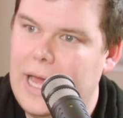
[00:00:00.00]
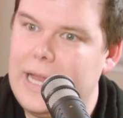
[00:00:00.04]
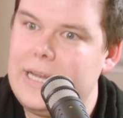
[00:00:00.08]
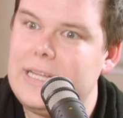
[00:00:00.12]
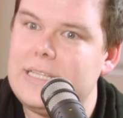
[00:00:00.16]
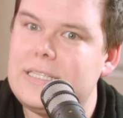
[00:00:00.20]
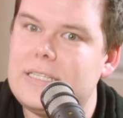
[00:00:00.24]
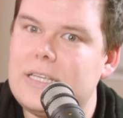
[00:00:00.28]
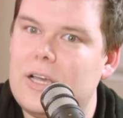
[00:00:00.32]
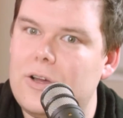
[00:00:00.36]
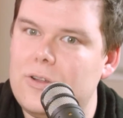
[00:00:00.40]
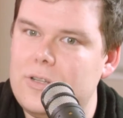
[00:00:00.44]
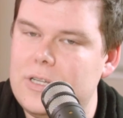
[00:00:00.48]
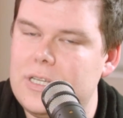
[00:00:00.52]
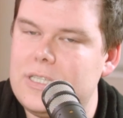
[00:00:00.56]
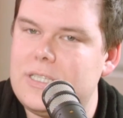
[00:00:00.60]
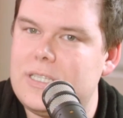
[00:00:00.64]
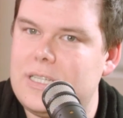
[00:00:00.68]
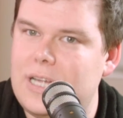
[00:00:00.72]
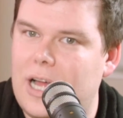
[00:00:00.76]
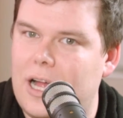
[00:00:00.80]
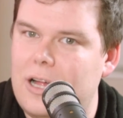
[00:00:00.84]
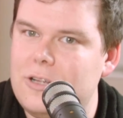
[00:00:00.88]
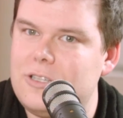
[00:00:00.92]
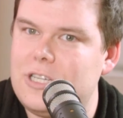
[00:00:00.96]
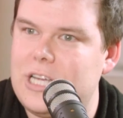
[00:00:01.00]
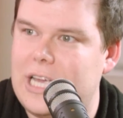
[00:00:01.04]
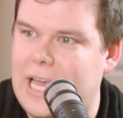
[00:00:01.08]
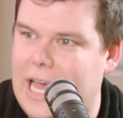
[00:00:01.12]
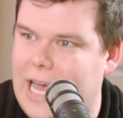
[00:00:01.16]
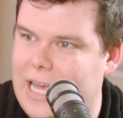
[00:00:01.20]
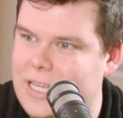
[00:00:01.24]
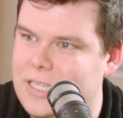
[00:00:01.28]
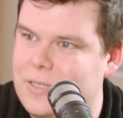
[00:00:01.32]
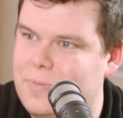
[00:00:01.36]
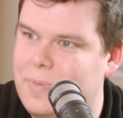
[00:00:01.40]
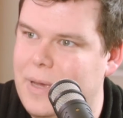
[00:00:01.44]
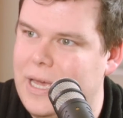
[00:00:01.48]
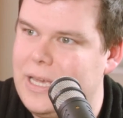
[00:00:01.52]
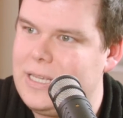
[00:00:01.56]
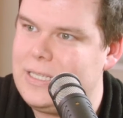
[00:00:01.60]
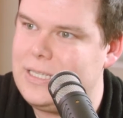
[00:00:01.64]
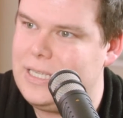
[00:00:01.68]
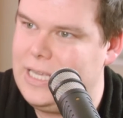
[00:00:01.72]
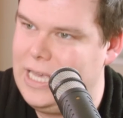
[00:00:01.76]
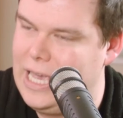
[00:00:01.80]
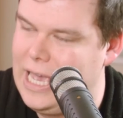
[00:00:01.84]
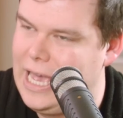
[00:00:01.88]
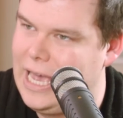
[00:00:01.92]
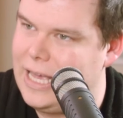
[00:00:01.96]
And it's got nostalgic
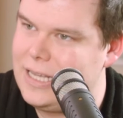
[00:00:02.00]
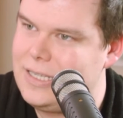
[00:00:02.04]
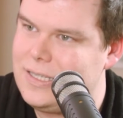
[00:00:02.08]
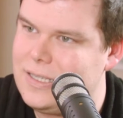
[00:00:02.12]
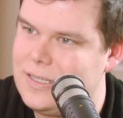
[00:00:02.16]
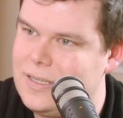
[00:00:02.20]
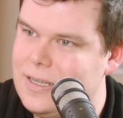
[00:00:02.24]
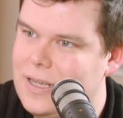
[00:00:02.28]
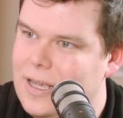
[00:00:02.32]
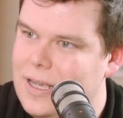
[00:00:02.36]
aspects, yes.